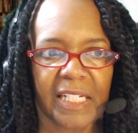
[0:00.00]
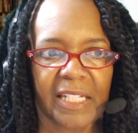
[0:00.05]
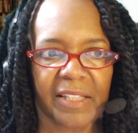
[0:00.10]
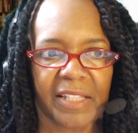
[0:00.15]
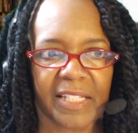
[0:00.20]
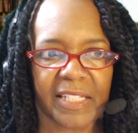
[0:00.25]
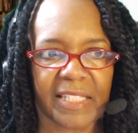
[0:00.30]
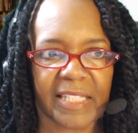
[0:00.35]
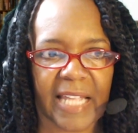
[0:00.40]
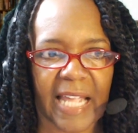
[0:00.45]

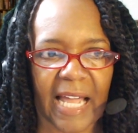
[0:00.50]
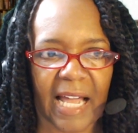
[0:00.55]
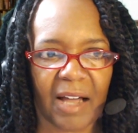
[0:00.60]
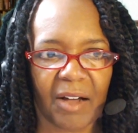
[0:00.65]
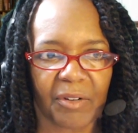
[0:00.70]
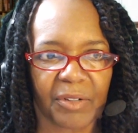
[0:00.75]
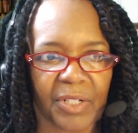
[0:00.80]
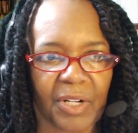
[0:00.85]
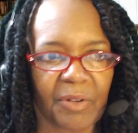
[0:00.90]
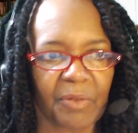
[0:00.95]
this
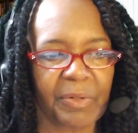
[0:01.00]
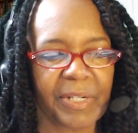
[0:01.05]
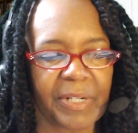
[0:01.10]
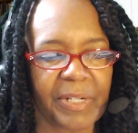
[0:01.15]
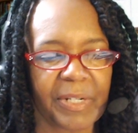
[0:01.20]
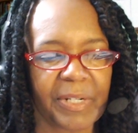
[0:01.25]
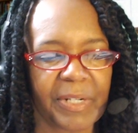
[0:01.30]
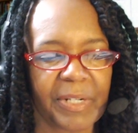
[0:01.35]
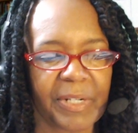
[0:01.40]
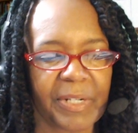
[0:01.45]
out oh we
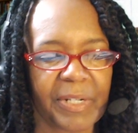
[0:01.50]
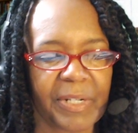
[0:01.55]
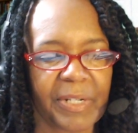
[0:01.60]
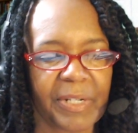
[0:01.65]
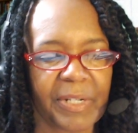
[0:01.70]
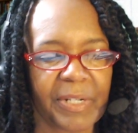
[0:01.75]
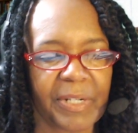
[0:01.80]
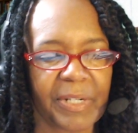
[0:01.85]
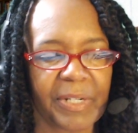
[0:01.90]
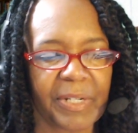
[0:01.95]
got somebody all
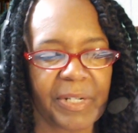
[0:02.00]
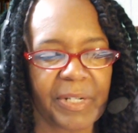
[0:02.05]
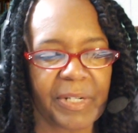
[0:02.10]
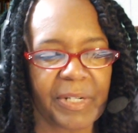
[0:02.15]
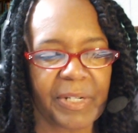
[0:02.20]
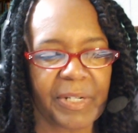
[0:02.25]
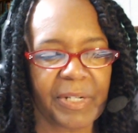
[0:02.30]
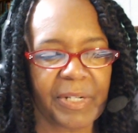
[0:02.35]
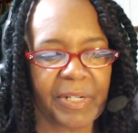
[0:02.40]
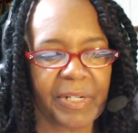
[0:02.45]
the way from
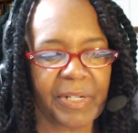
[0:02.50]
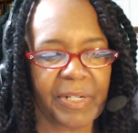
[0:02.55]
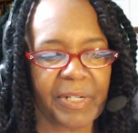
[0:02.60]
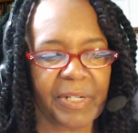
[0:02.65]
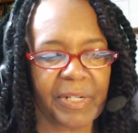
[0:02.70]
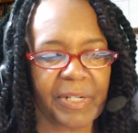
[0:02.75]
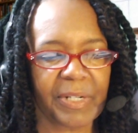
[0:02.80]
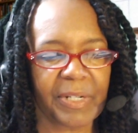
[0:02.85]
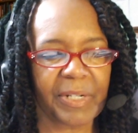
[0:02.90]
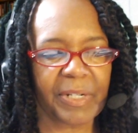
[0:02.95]
germany
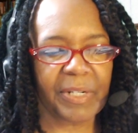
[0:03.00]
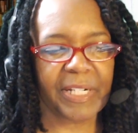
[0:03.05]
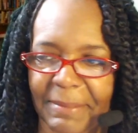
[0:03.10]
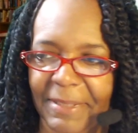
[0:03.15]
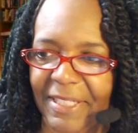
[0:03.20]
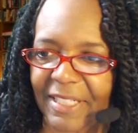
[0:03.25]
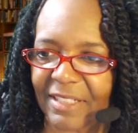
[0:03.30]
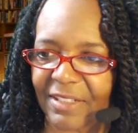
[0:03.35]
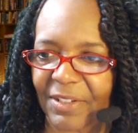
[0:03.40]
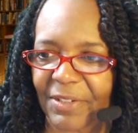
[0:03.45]
wonder what time
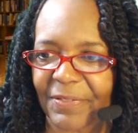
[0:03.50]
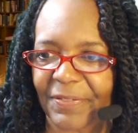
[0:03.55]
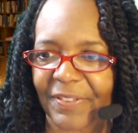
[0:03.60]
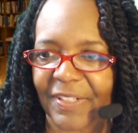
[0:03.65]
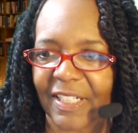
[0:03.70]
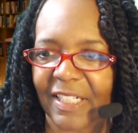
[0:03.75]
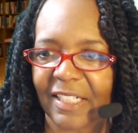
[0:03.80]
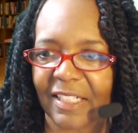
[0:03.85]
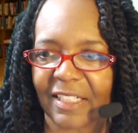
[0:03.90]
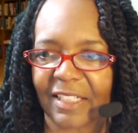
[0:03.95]
it is over
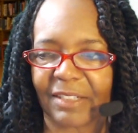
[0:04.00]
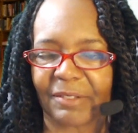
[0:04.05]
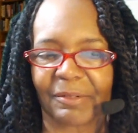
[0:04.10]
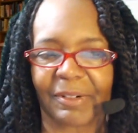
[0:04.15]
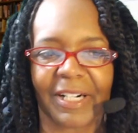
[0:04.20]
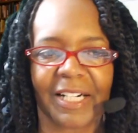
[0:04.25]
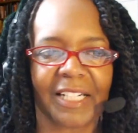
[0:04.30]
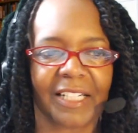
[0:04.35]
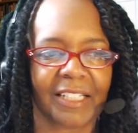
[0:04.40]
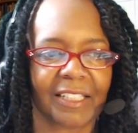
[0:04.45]
there
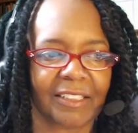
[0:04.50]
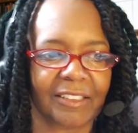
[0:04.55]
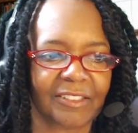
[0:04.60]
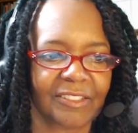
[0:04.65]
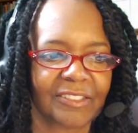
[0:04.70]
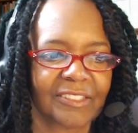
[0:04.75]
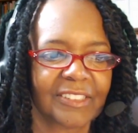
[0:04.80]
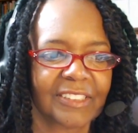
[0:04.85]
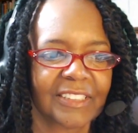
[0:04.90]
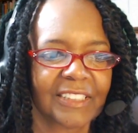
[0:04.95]
wow
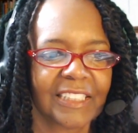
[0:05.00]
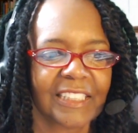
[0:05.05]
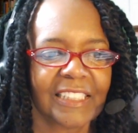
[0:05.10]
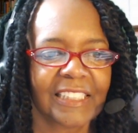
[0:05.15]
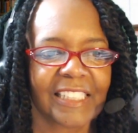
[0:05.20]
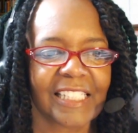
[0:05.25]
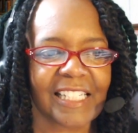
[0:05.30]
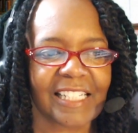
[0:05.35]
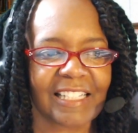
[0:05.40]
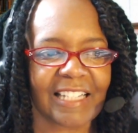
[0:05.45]

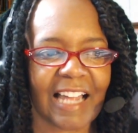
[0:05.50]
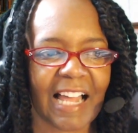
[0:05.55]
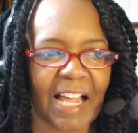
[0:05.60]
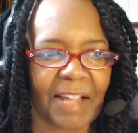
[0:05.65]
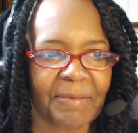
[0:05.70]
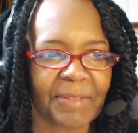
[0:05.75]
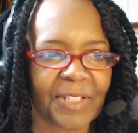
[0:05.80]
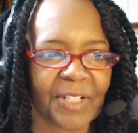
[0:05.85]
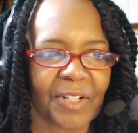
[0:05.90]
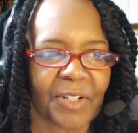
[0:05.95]
these
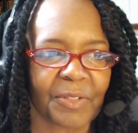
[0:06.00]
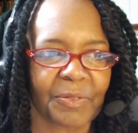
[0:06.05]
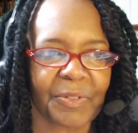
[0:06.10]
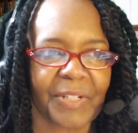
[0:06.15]
time zones.